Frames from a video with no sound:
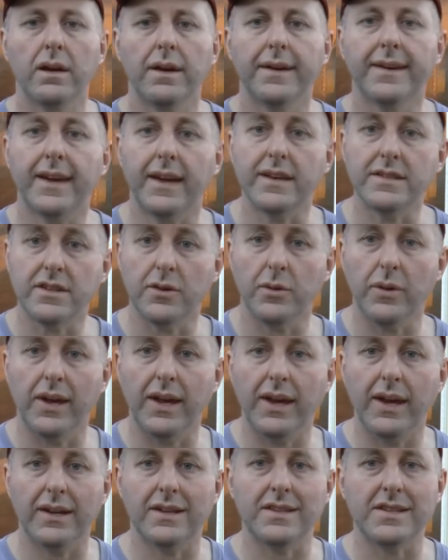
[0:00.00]
Okay, so we're
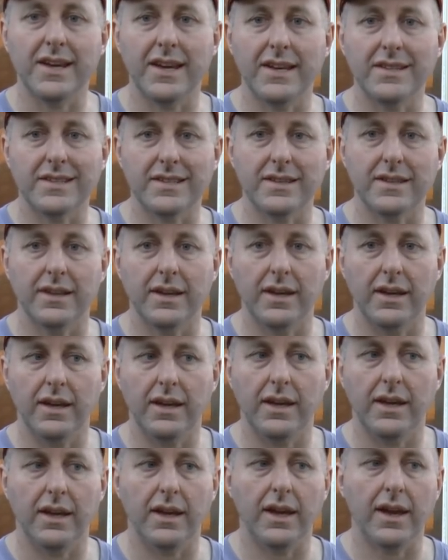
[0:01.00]
here to test
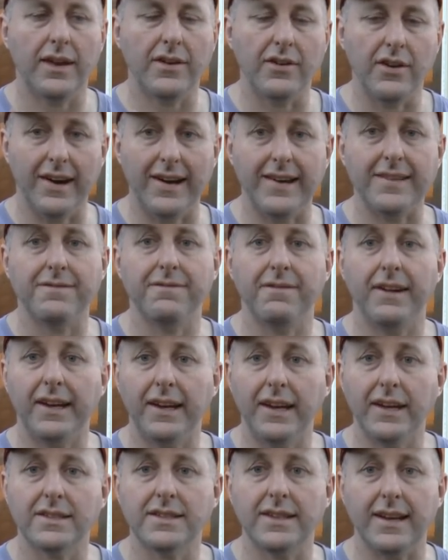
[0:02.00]
the Oneida
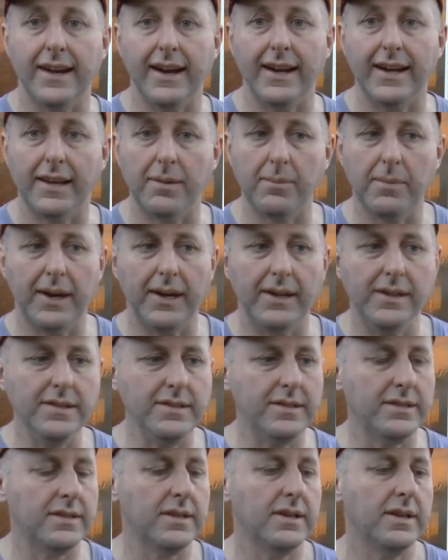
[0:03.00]
Phoenix at 18
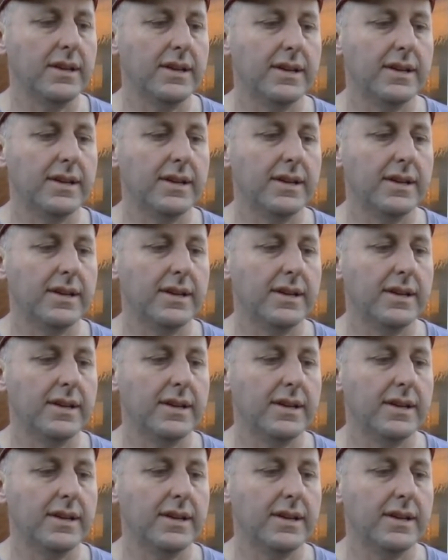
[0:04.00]
meters